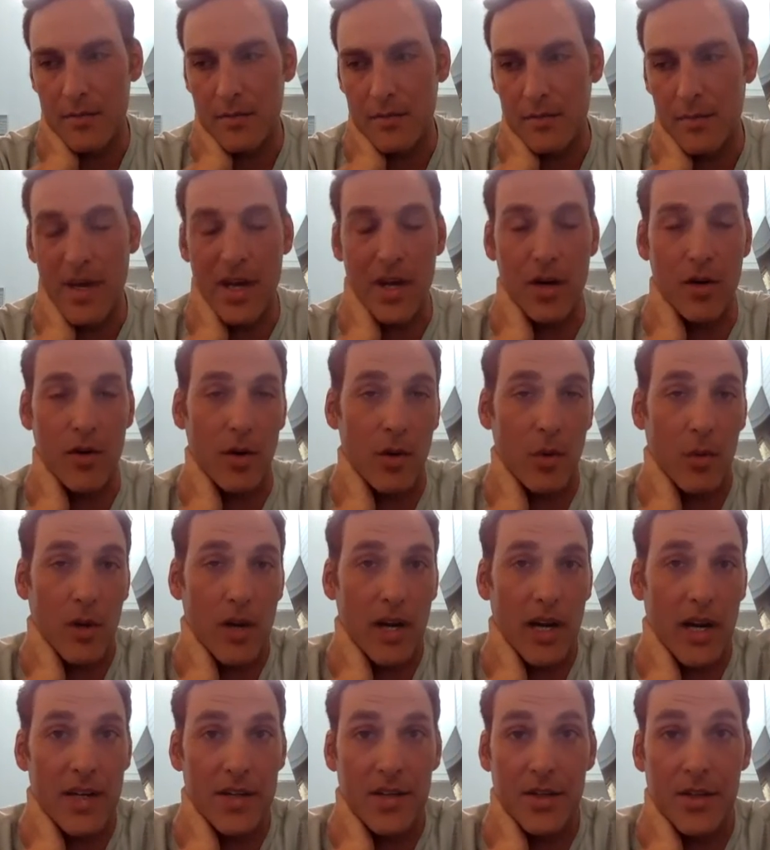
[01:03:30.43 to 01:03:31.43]
better at
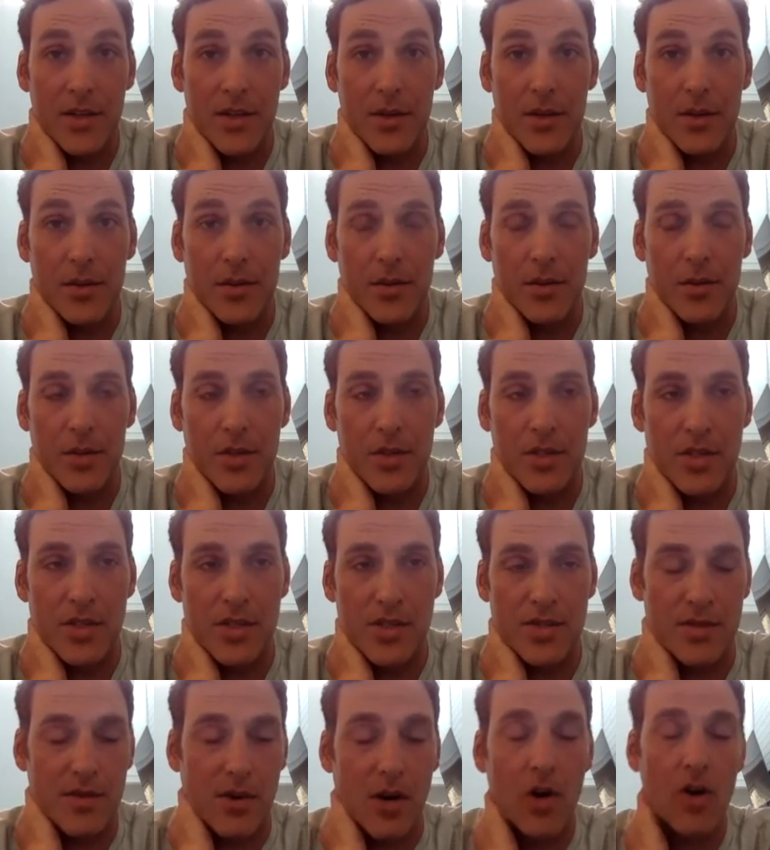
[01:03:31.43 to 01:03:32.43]
what I do, which
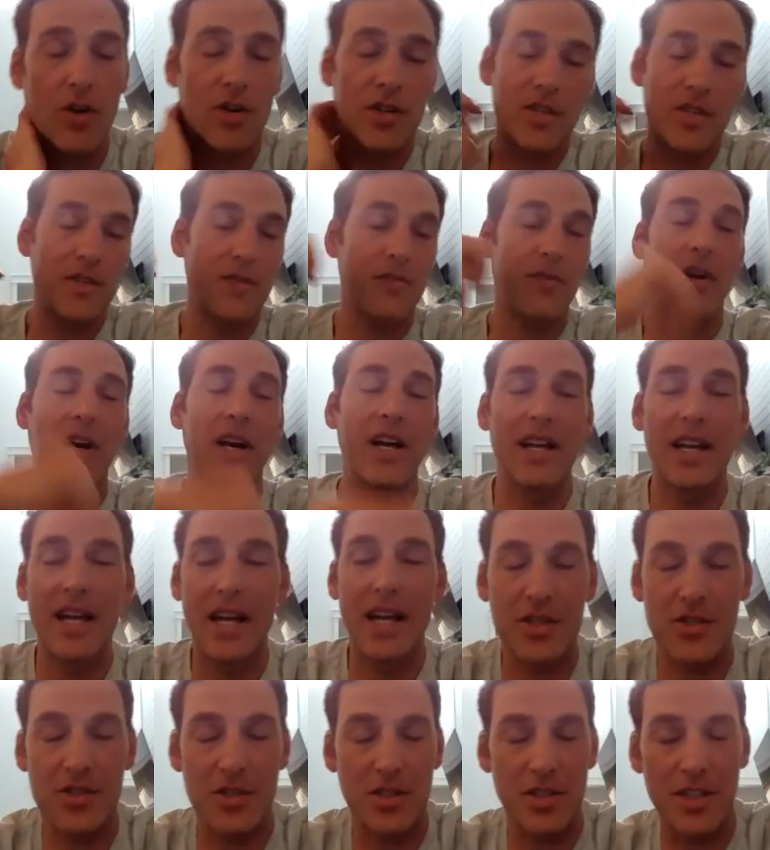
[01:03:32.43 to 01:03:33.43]
is hard to define,
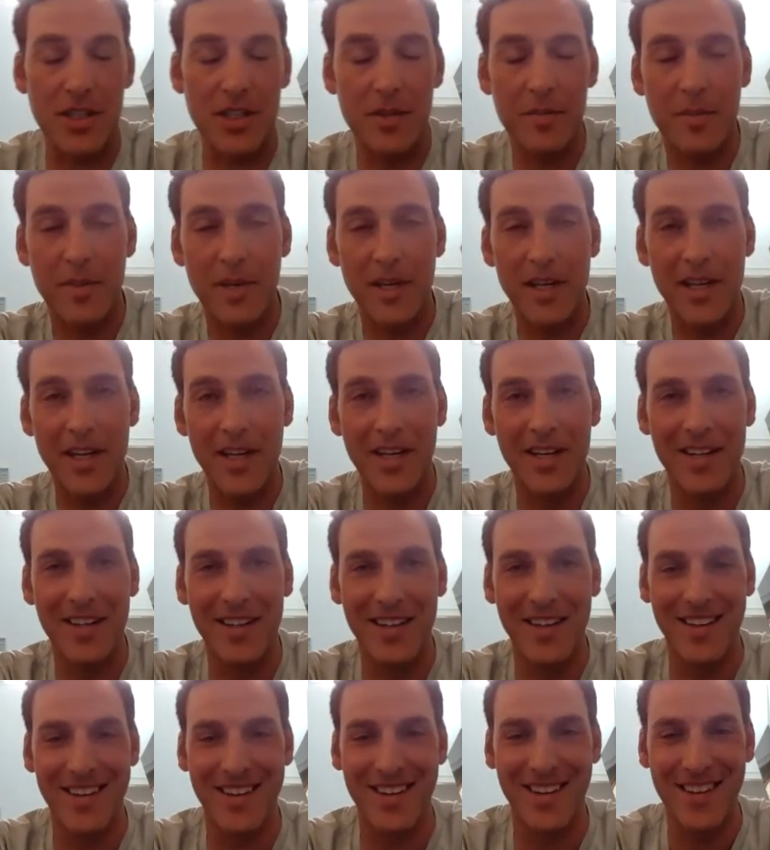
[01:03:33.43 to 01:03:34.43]
actually. But
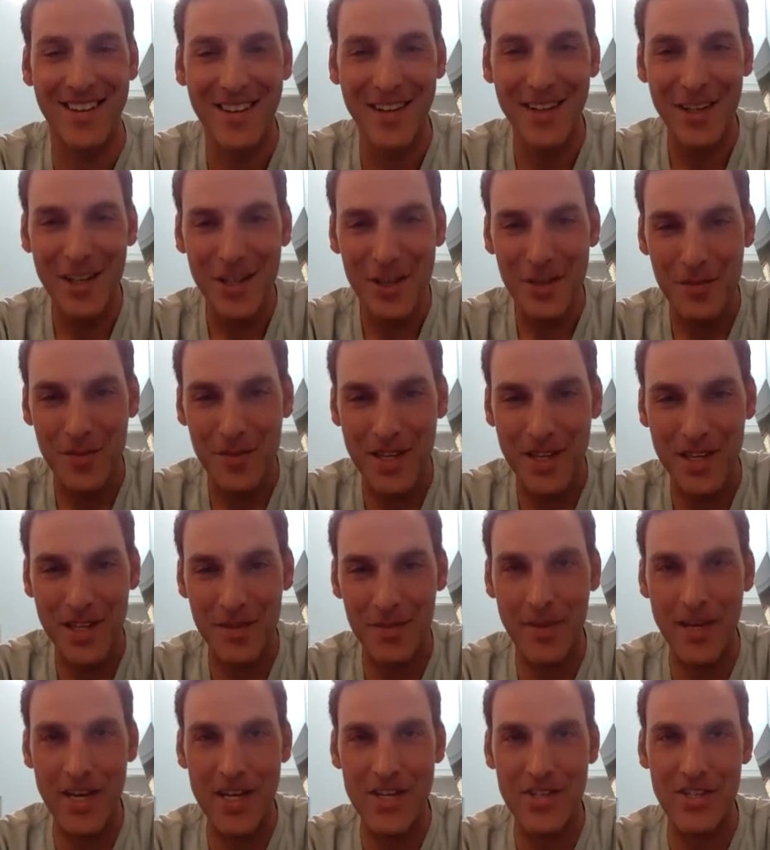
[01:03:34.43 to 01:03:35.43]

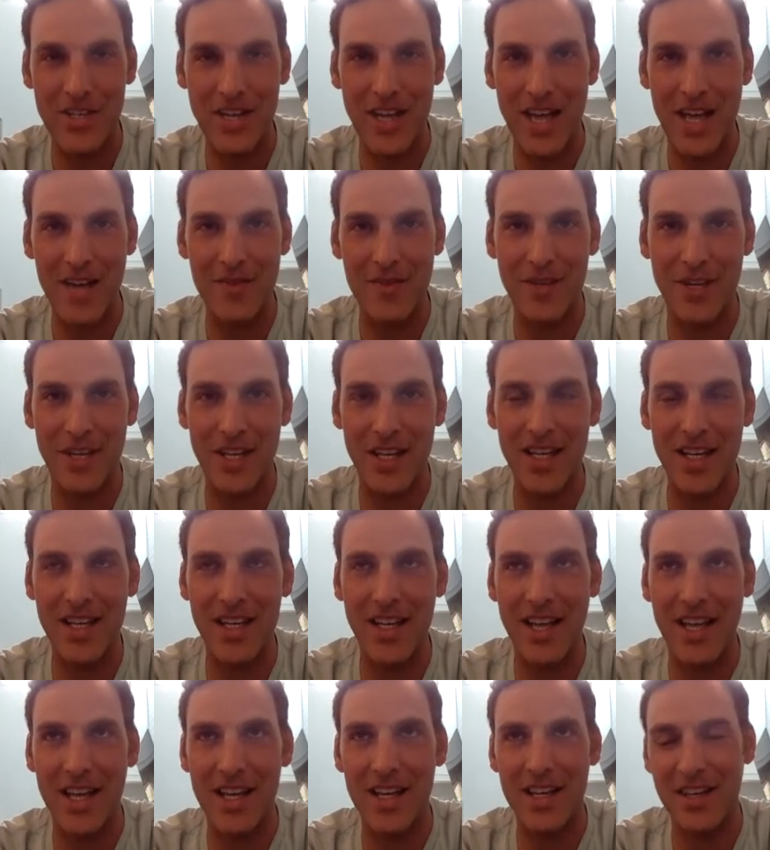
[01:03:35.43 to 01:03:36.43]
being a patient
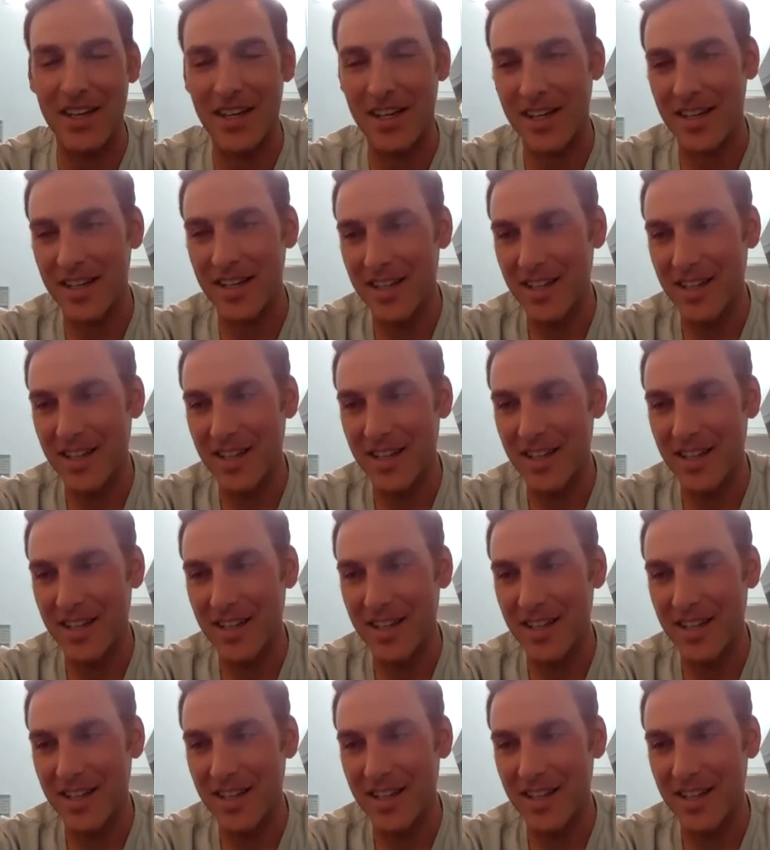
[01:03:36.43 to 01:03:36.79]
advocate and